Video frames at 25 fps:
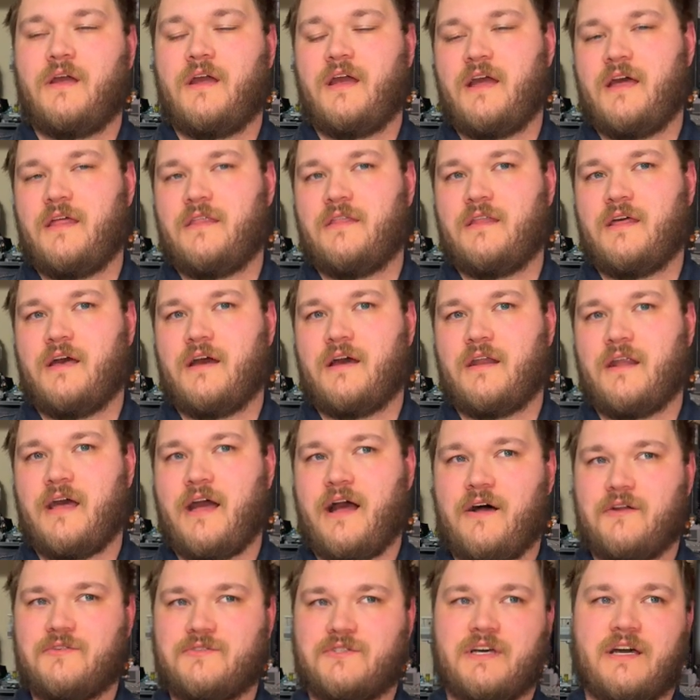And then
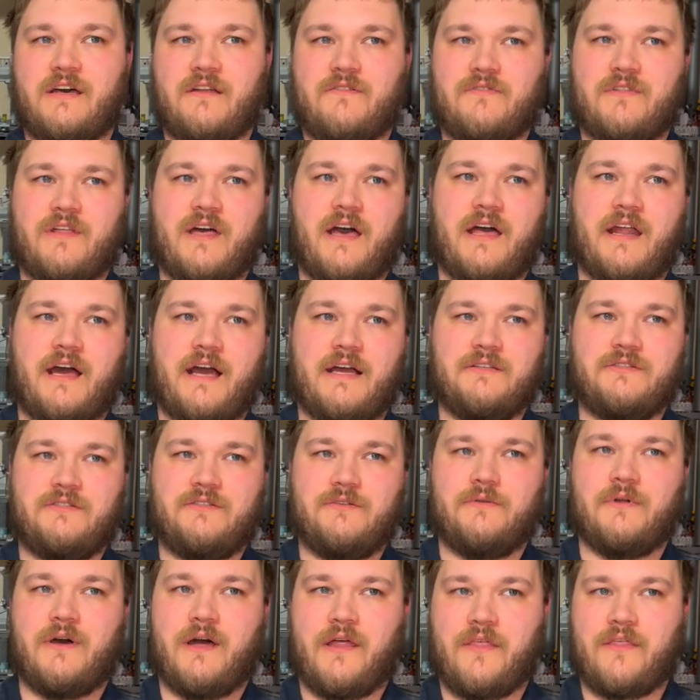outside of that, I
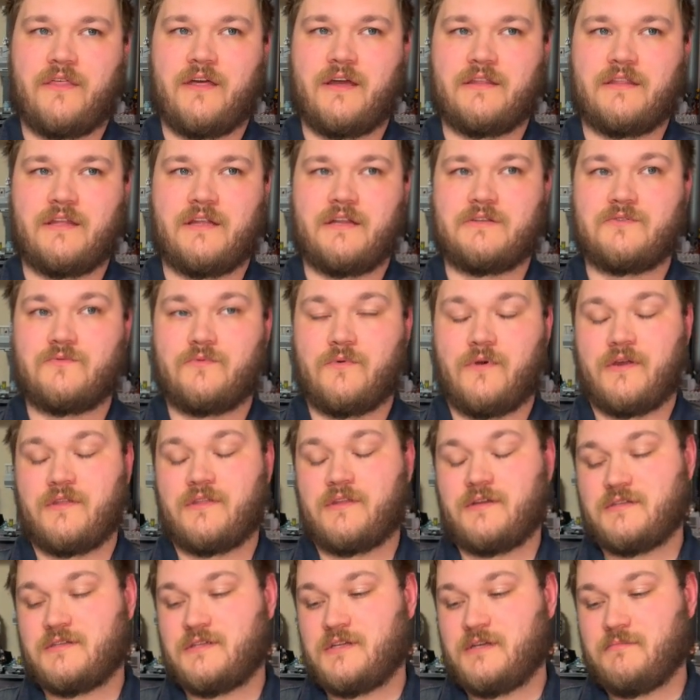do not think that it's worth
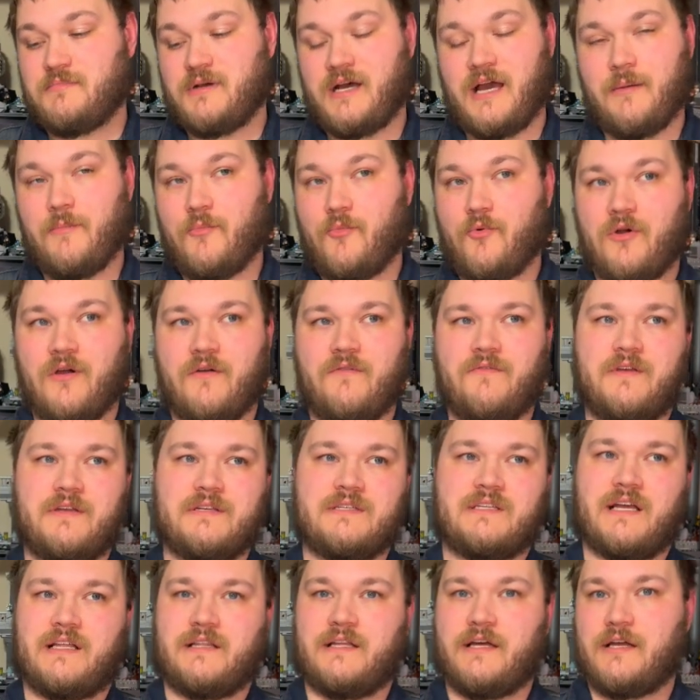it to buy more of these
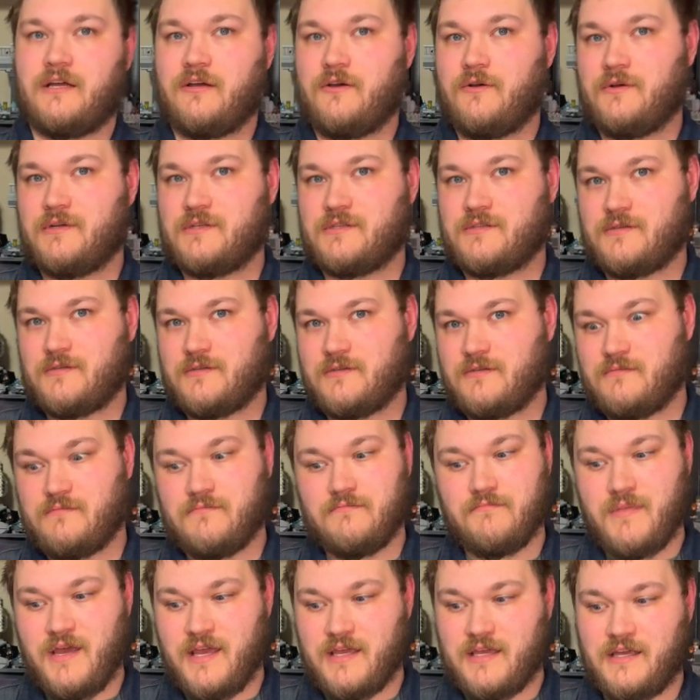like Lego is
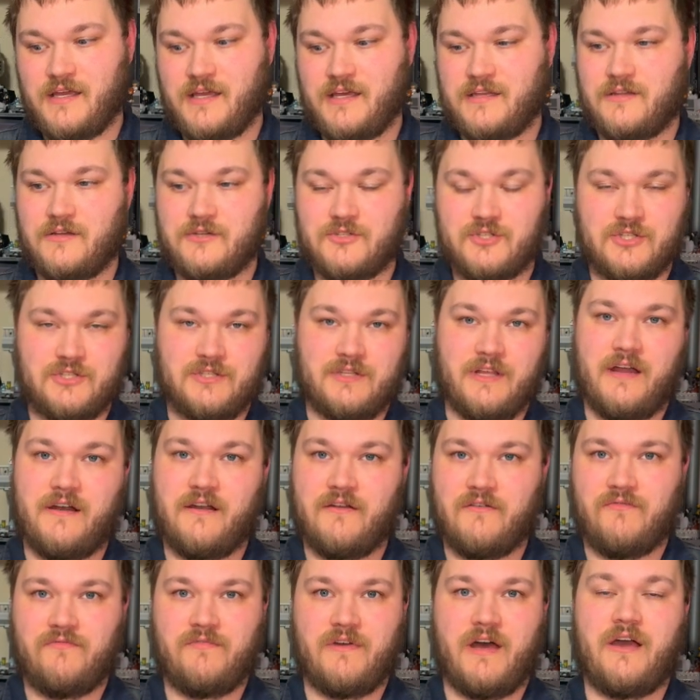making it. There's just not
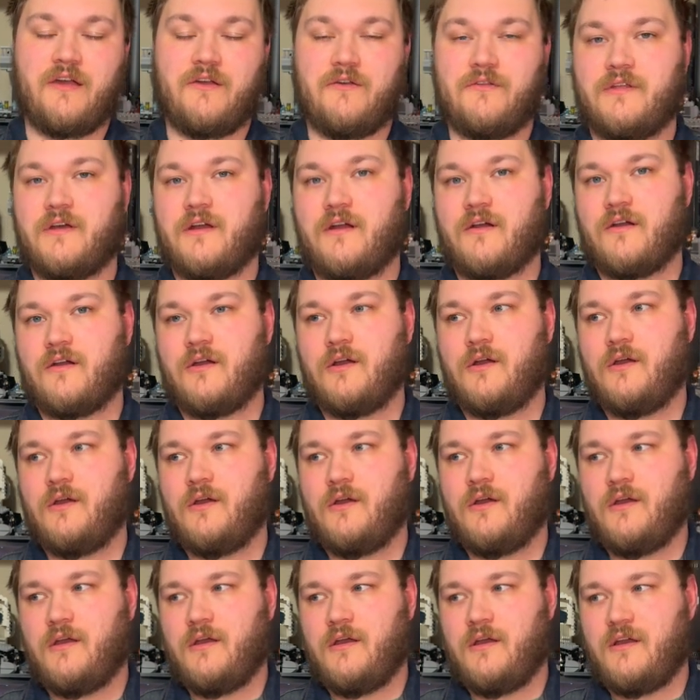enough value there.
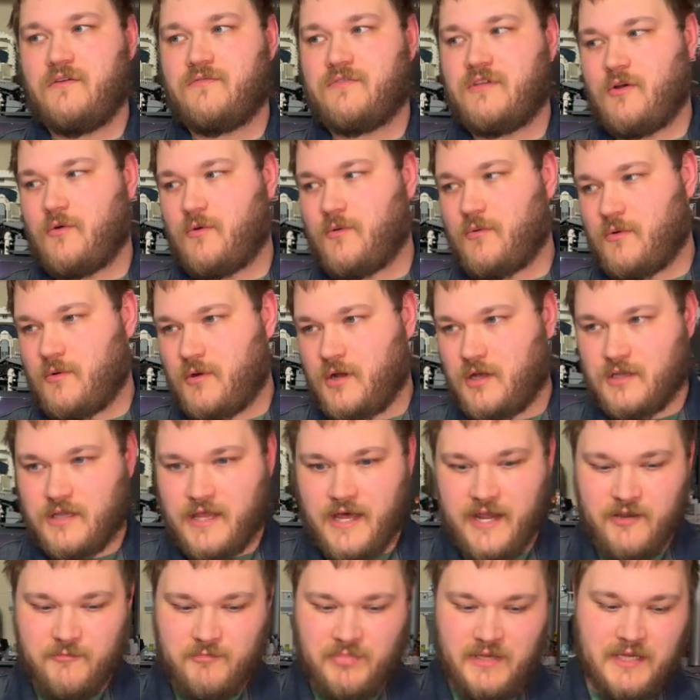If there were a
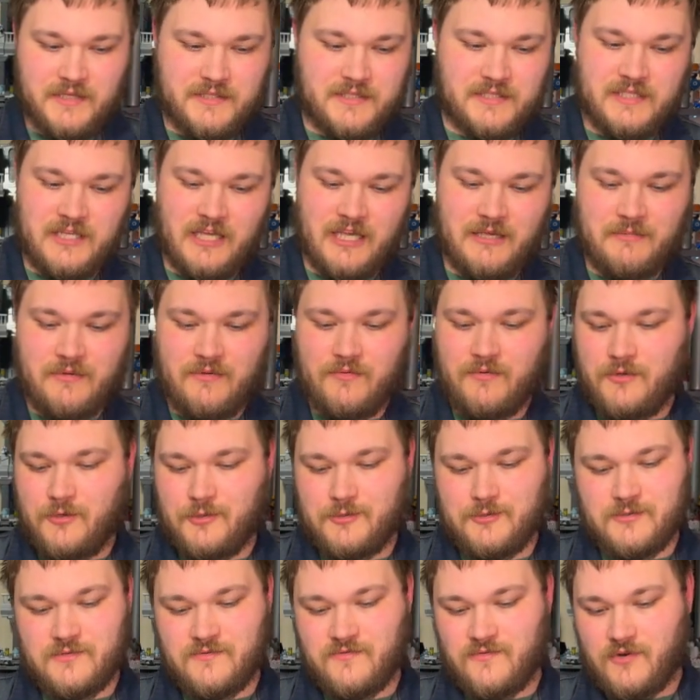lot of pieces that could be
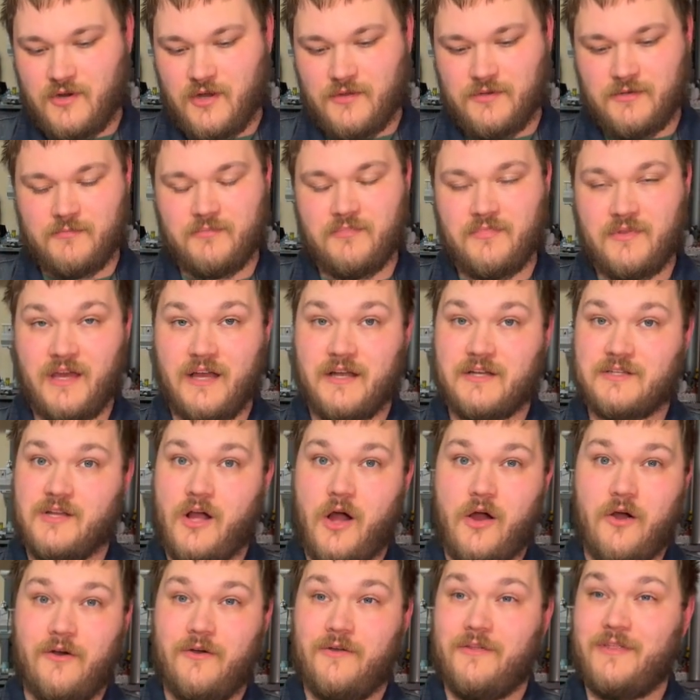reused for other things
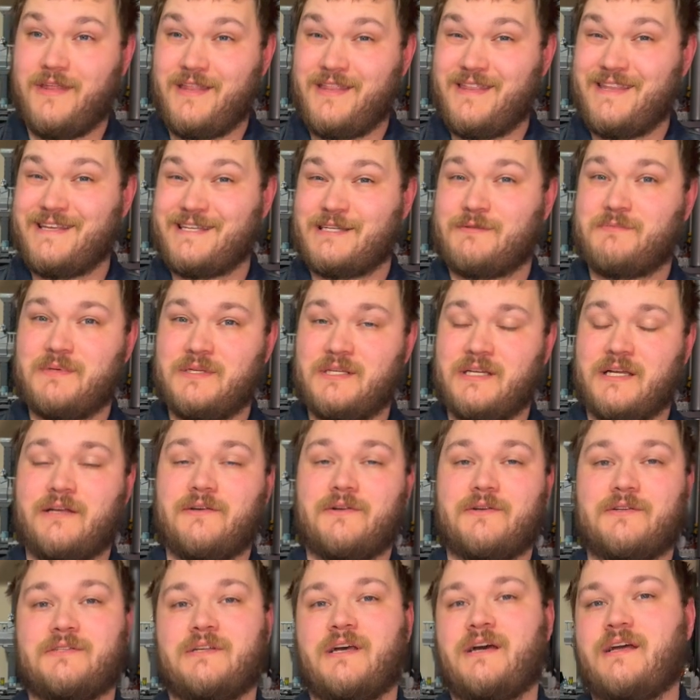other than this
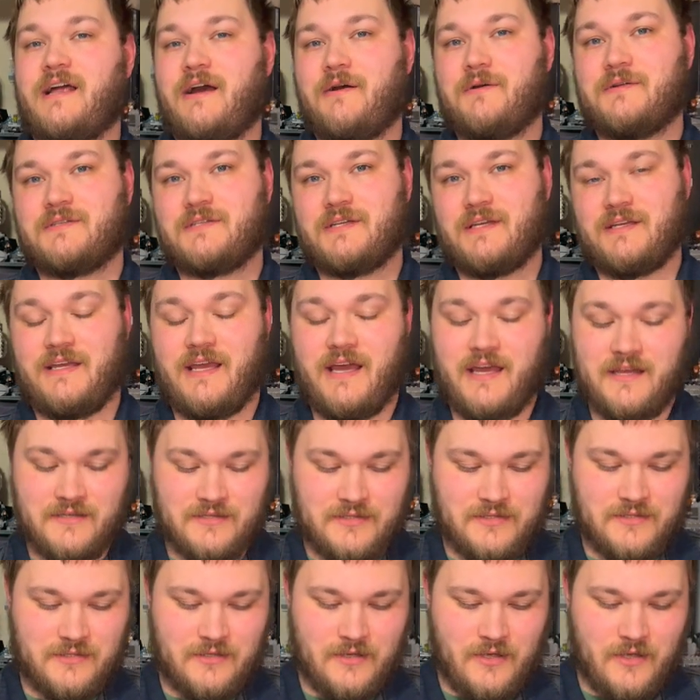particular set, I would say
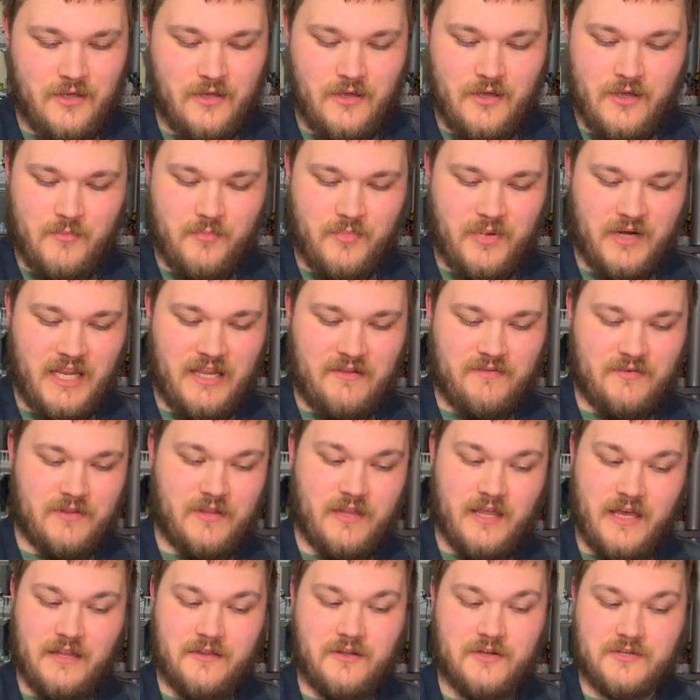yes. But even
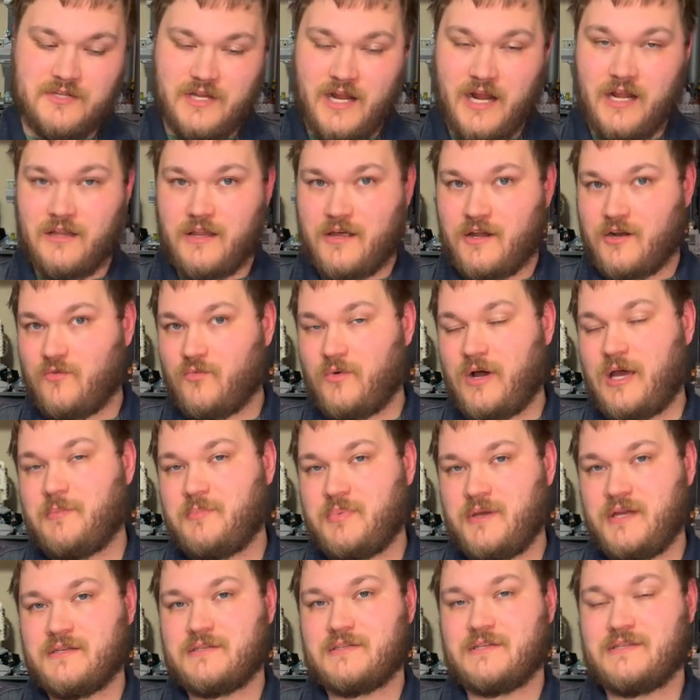then, there's not a lot of white
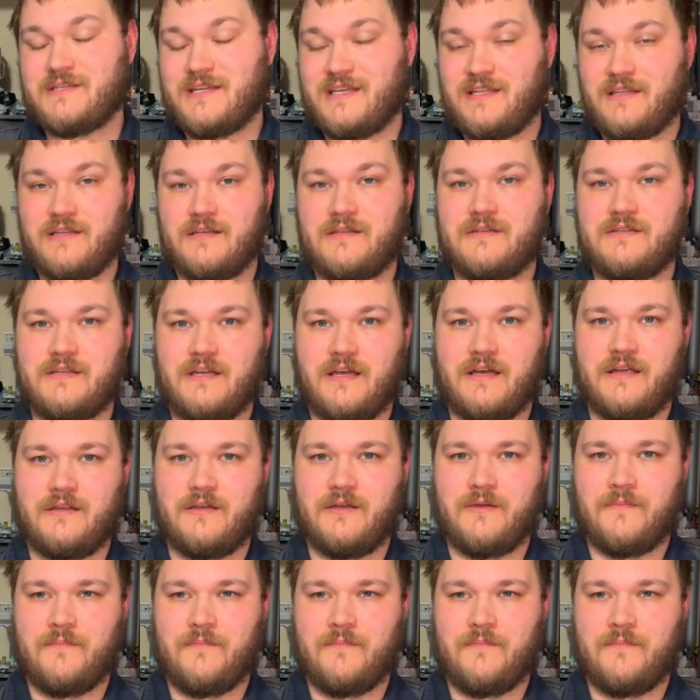pieces in this set.